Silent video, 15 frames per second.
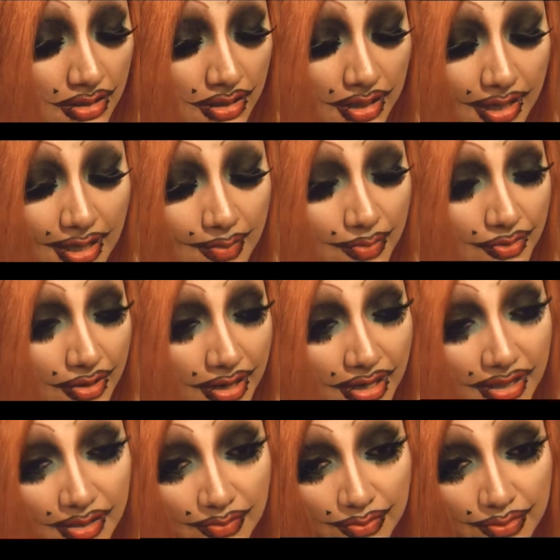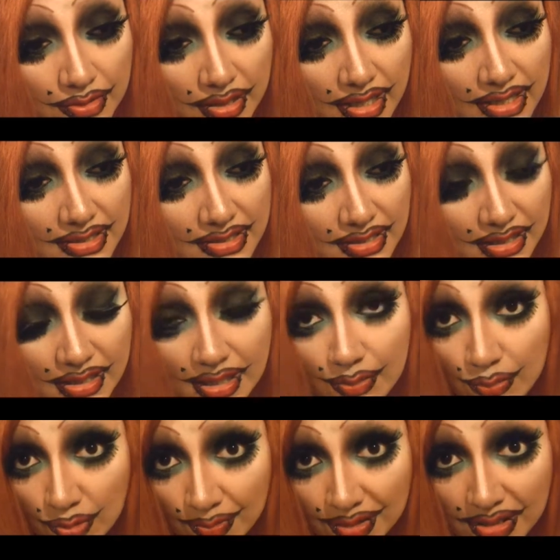cabaret and burlesque, and I
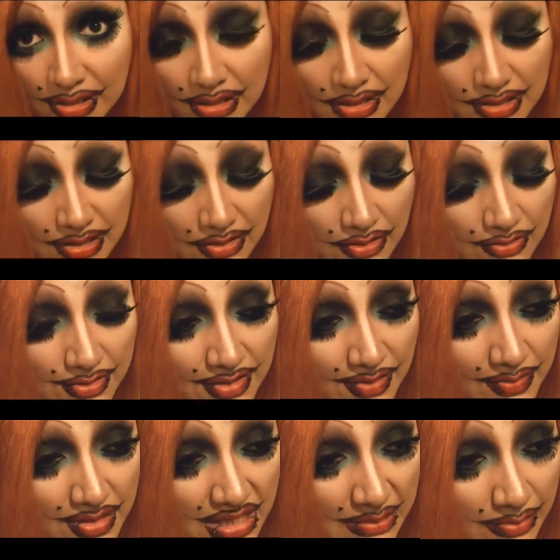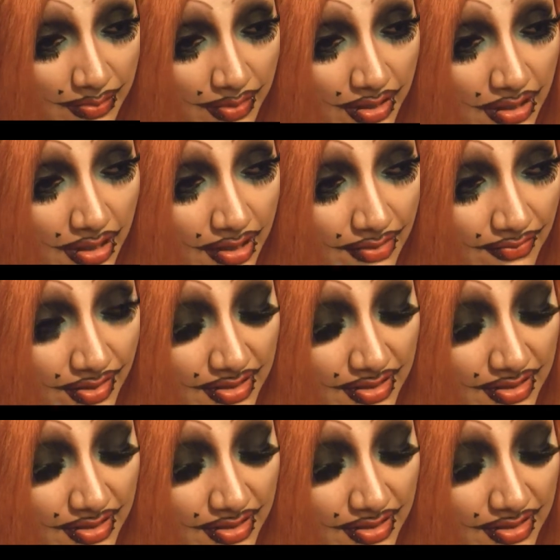will be getting into those sometime in my life,